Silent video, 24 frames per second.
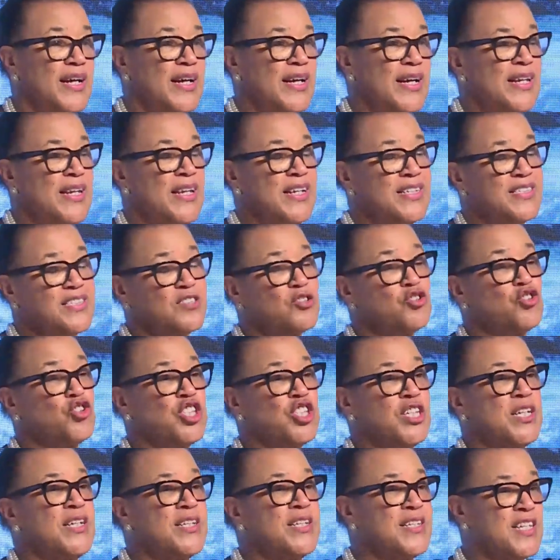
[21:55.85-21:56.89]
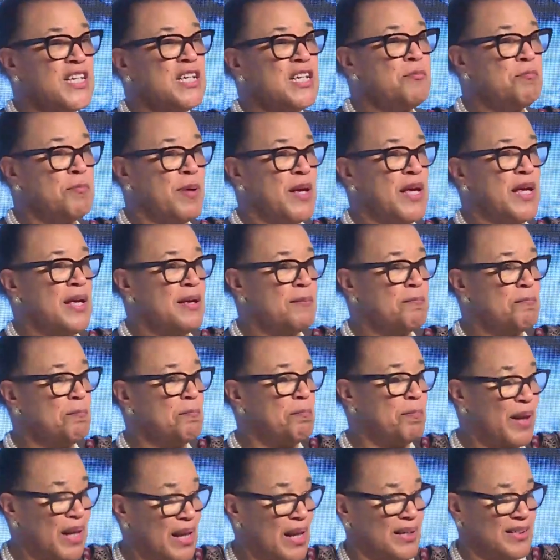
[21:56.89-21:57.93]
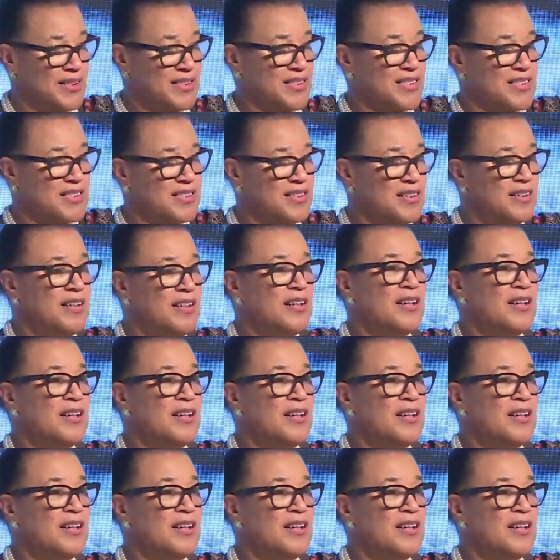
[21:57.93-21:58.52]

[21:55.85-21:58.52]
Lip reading: and it's GDP plus,